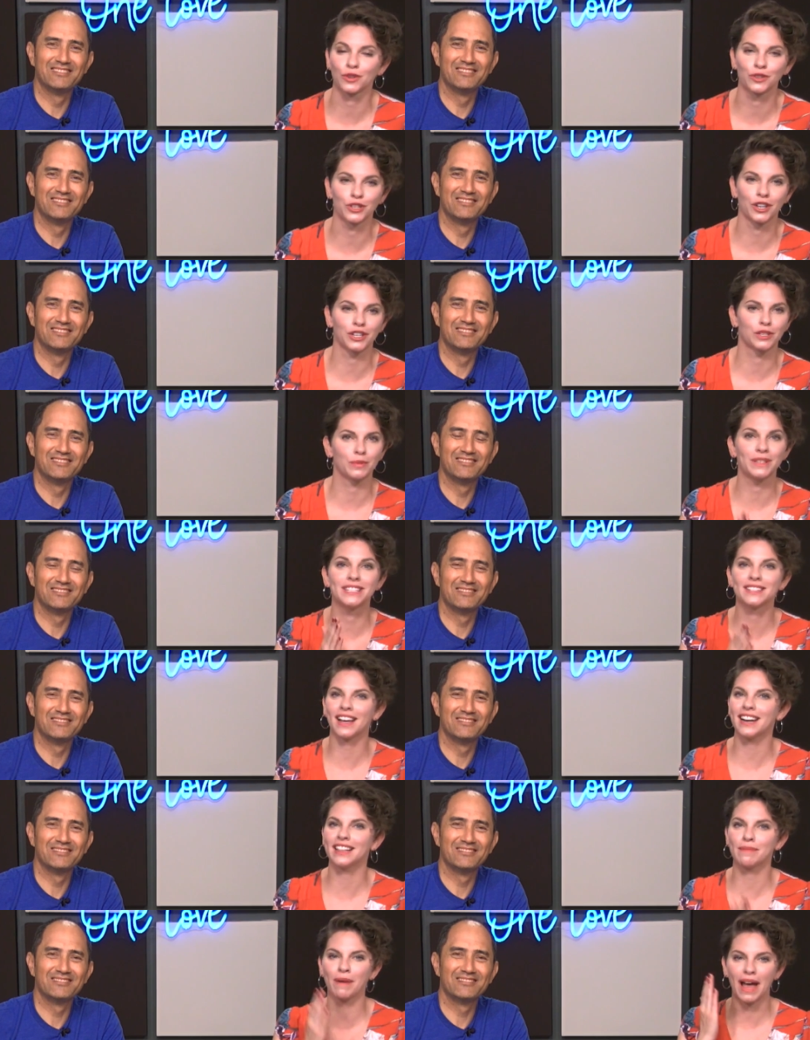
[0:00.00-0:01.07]
Speaker 1: church. We
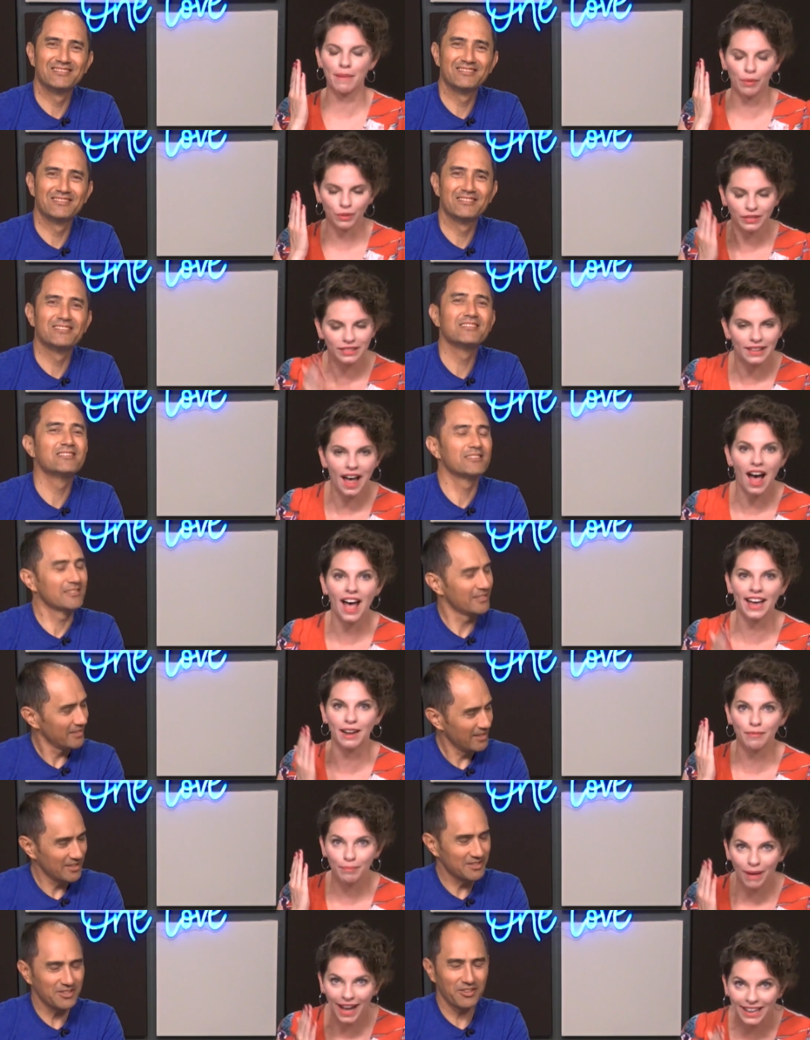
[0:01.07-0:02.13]
study the Bible line
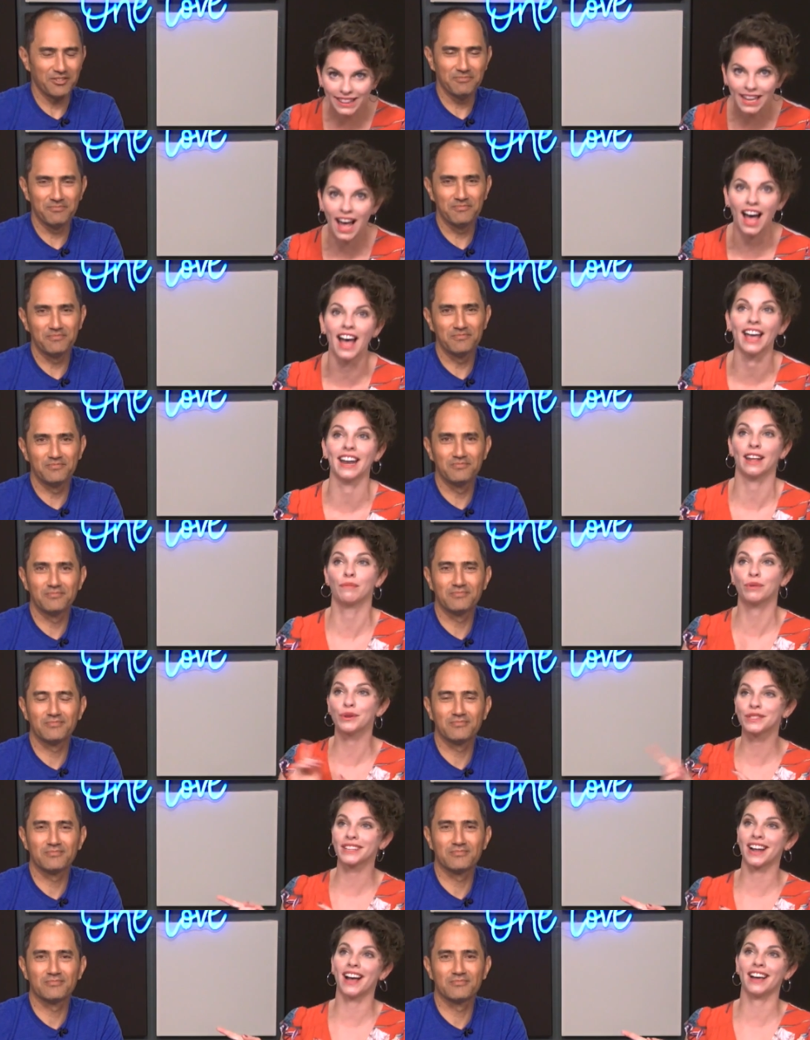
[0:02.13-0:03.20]
yes, by sir. line. And
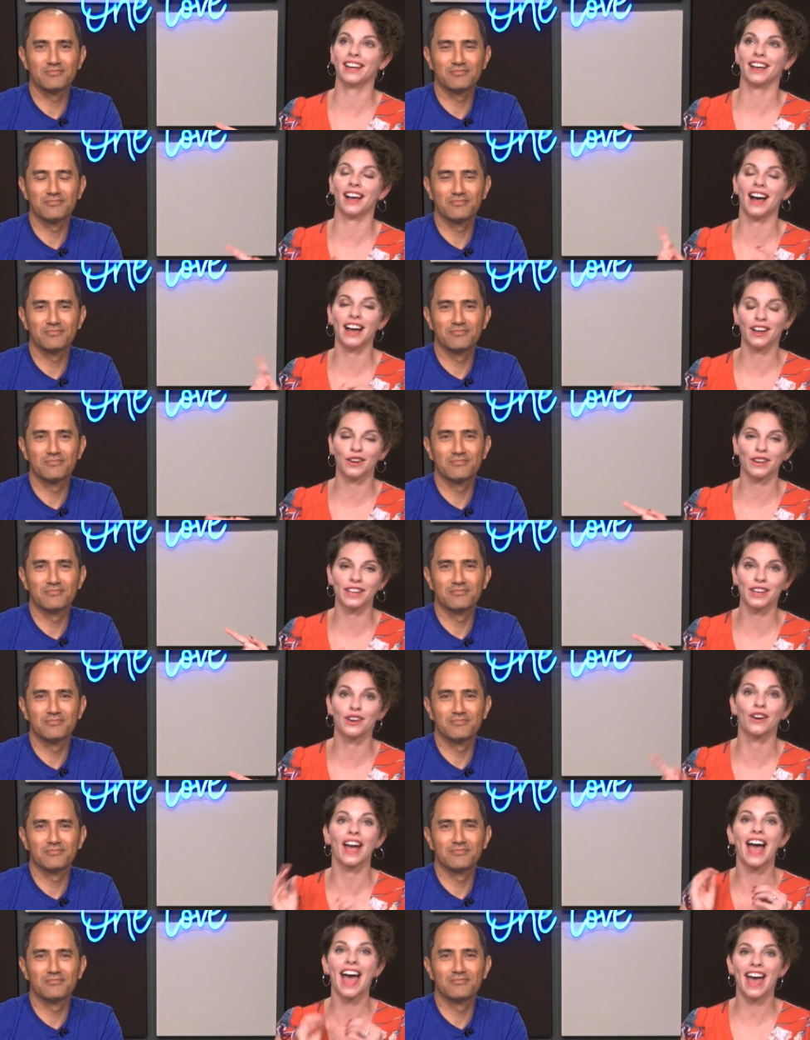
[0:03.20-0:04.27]
Bruce and I are
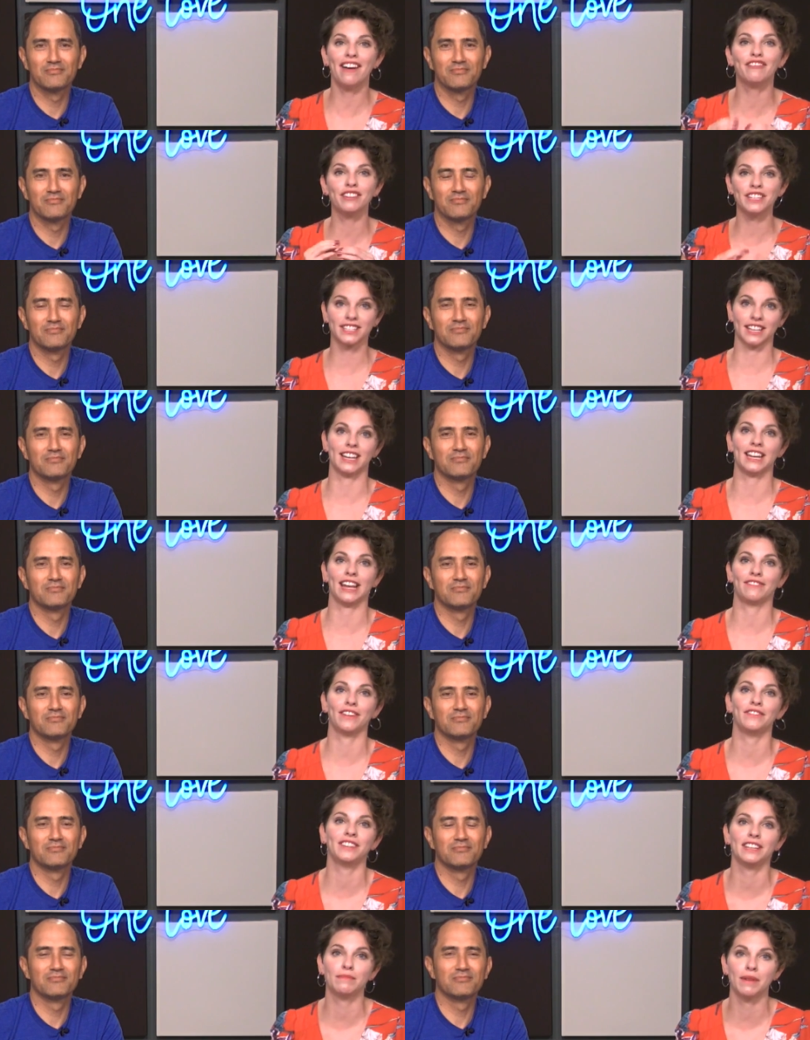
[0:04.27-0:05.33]
here every Sunday,
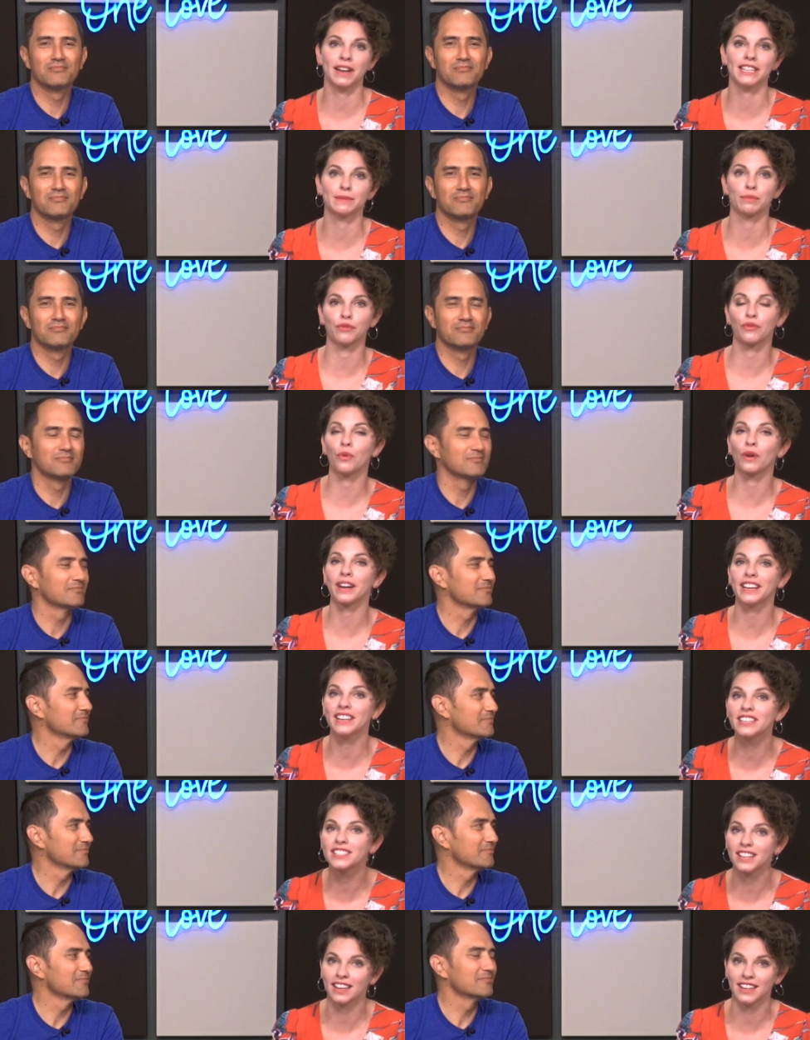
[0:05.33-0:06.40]
15 minutes before
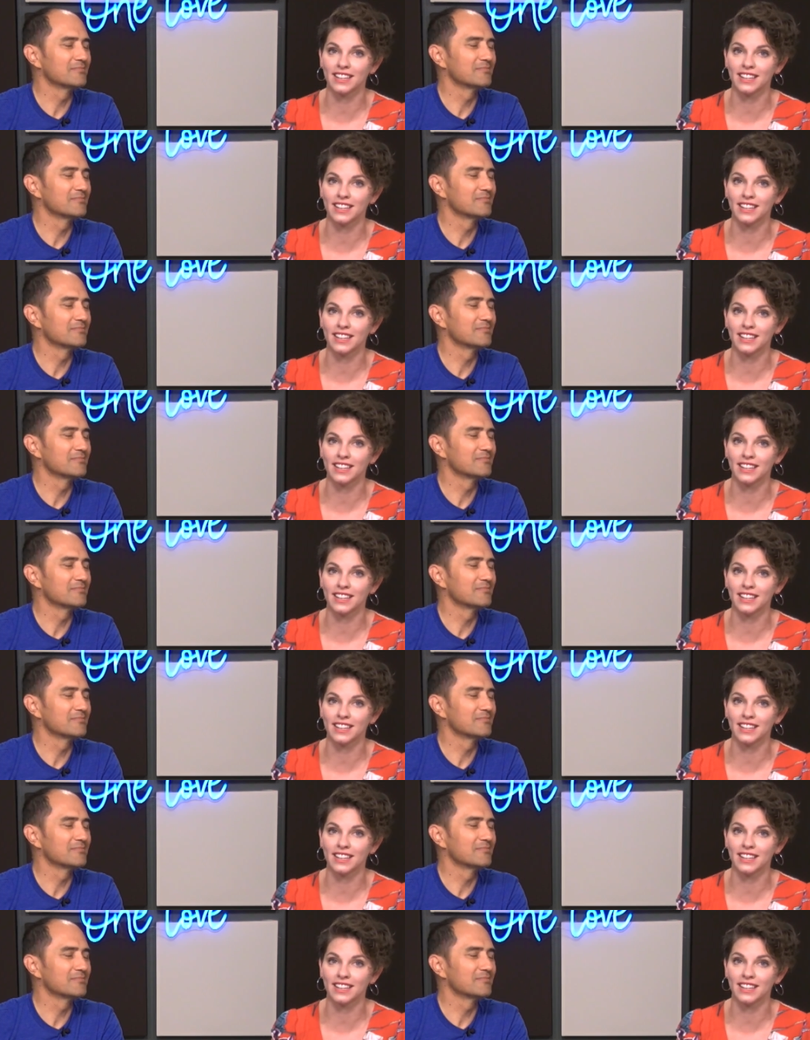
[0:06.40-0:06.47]
each Sunday